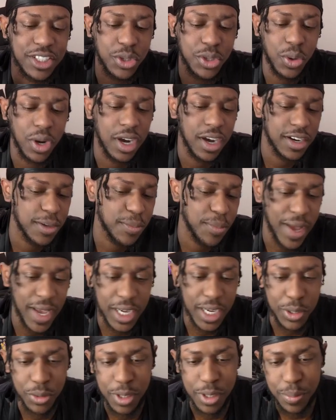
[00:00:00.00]
a
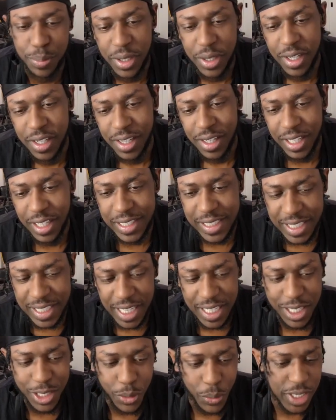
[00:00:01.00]
100-pack rip
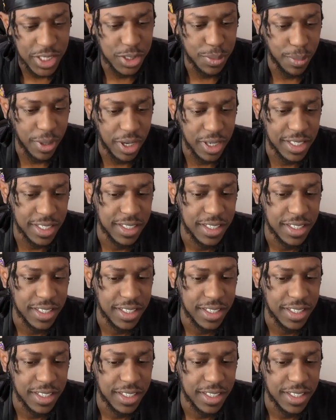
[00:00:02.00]
again and waste money.